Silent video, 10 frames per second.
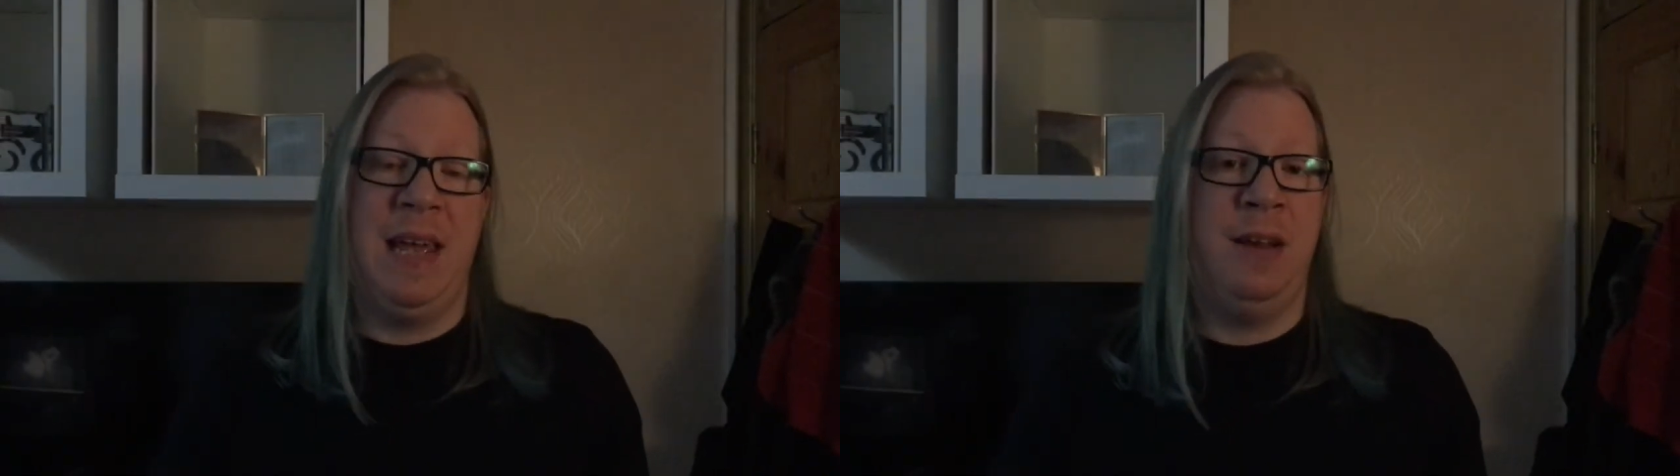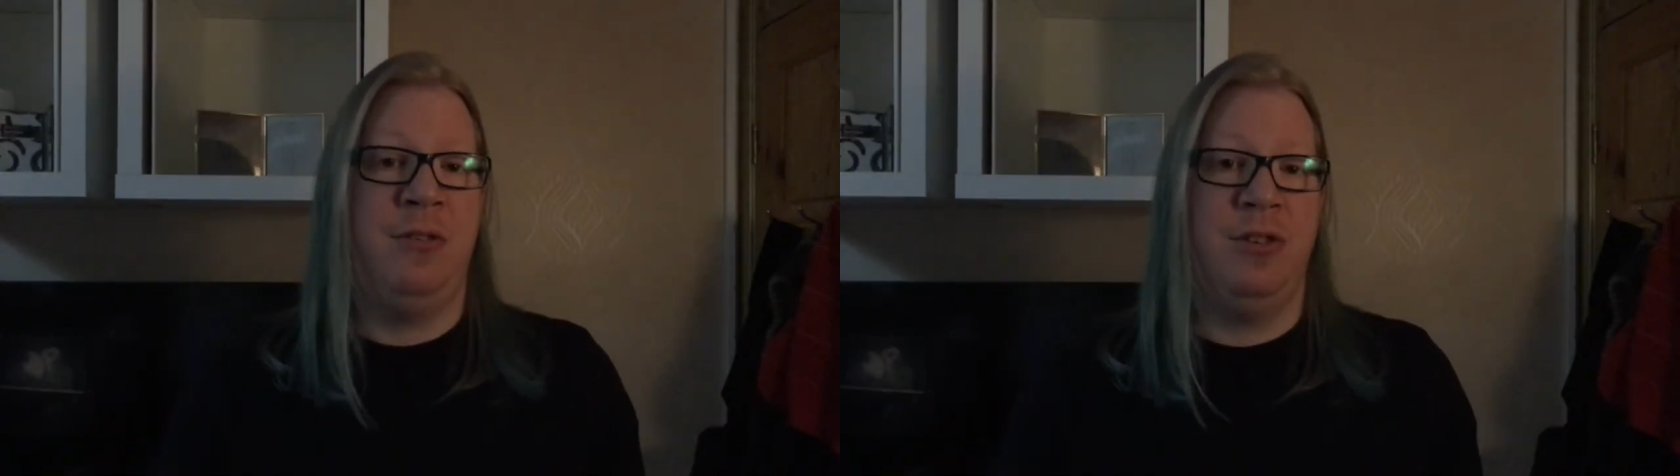
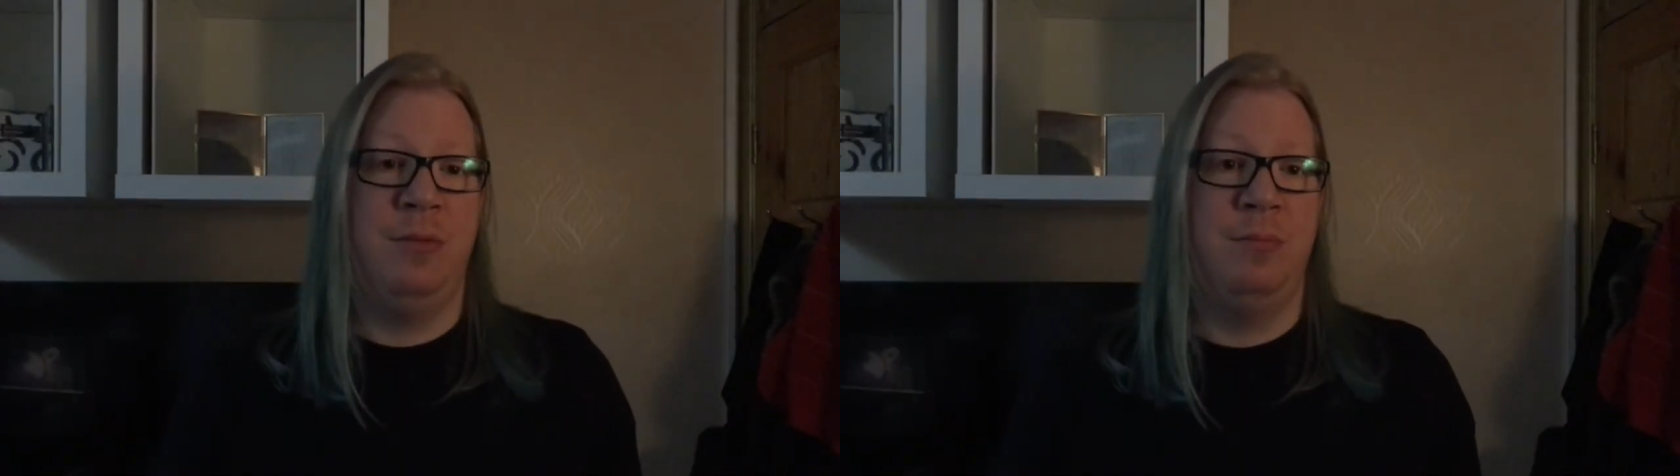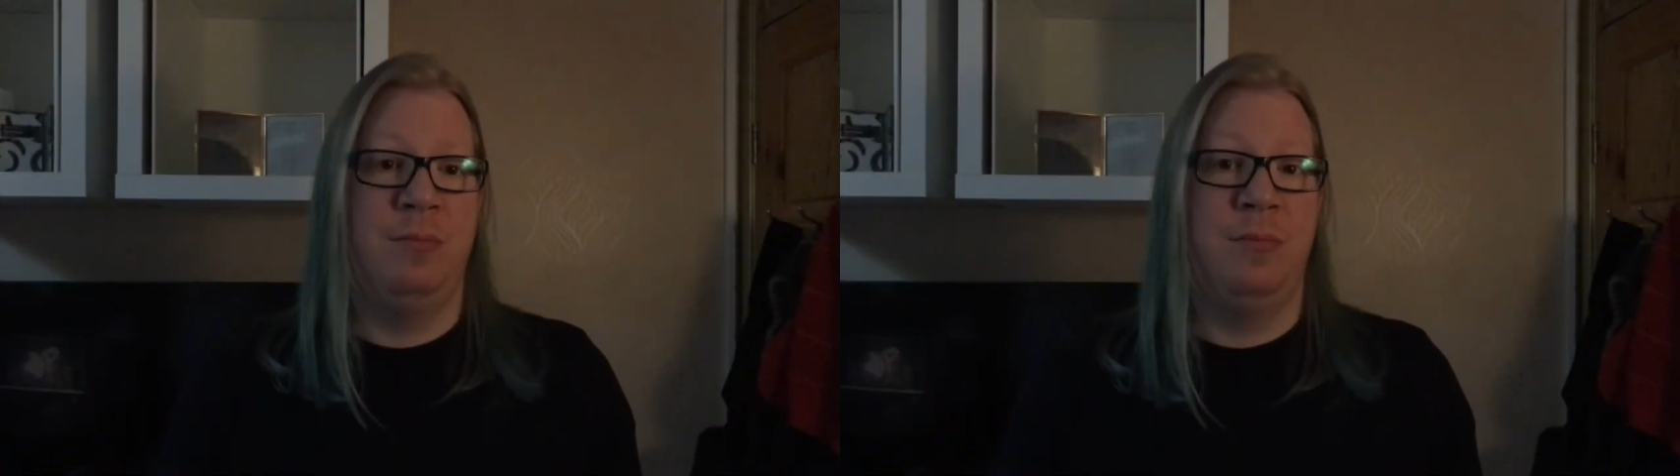age,
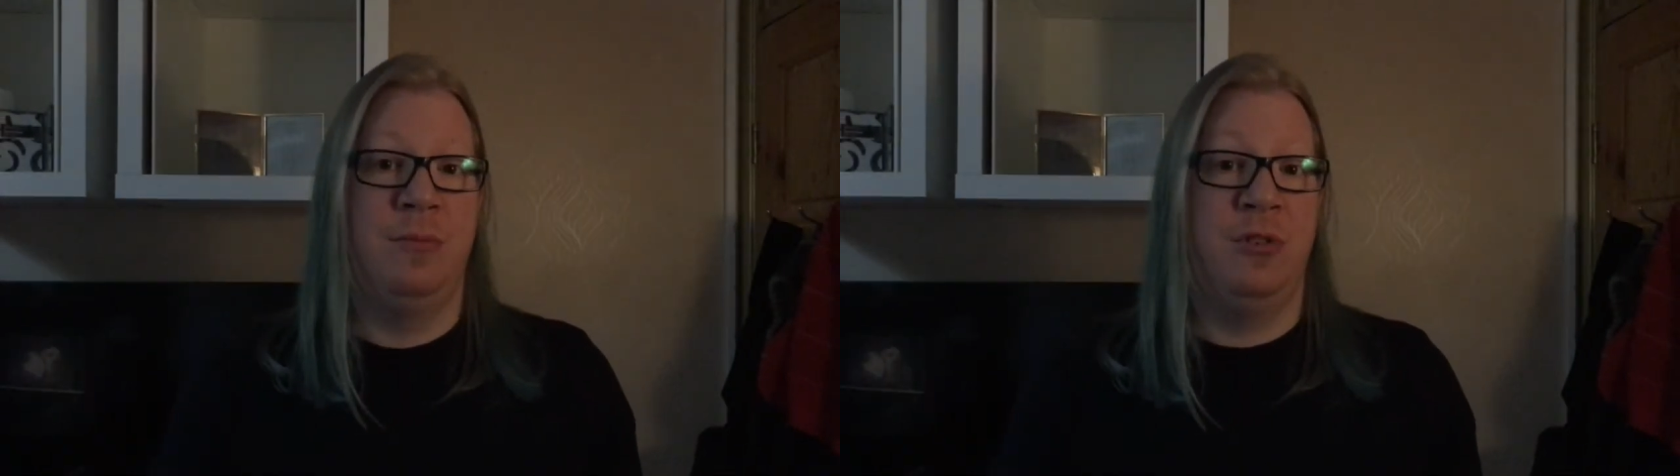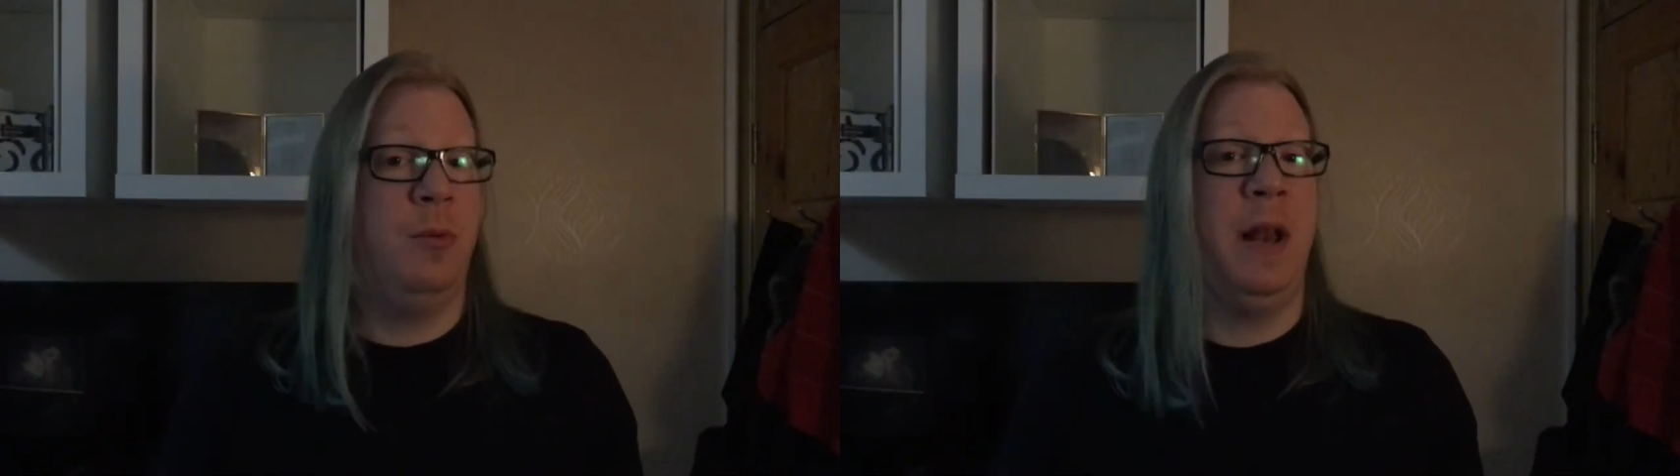
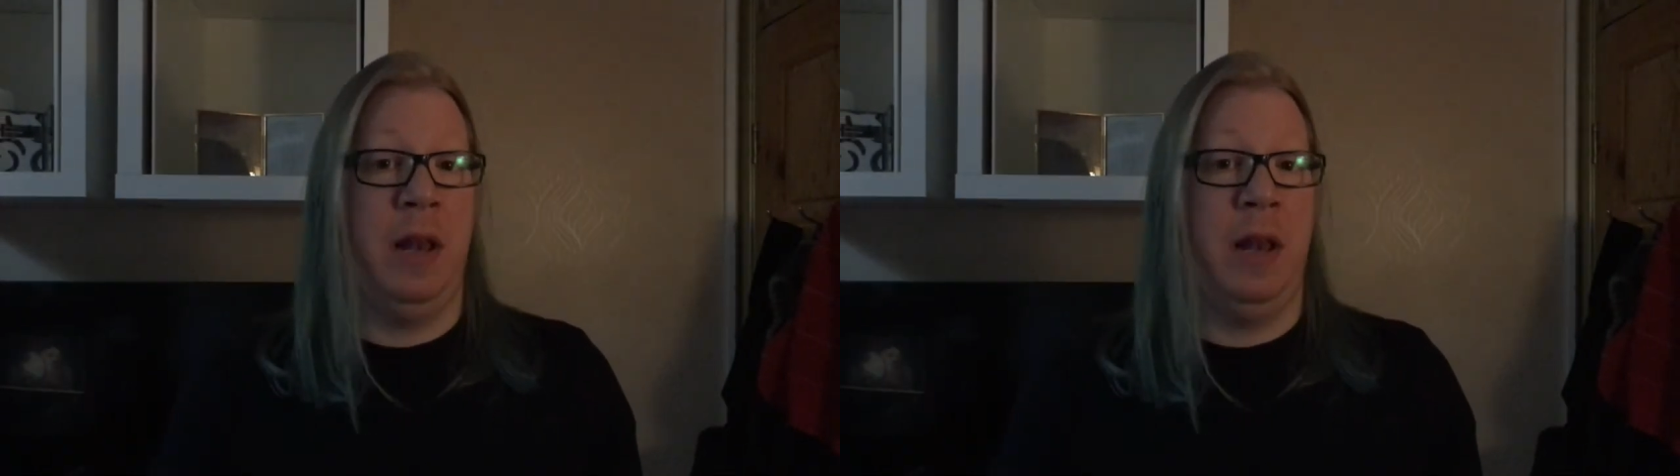so I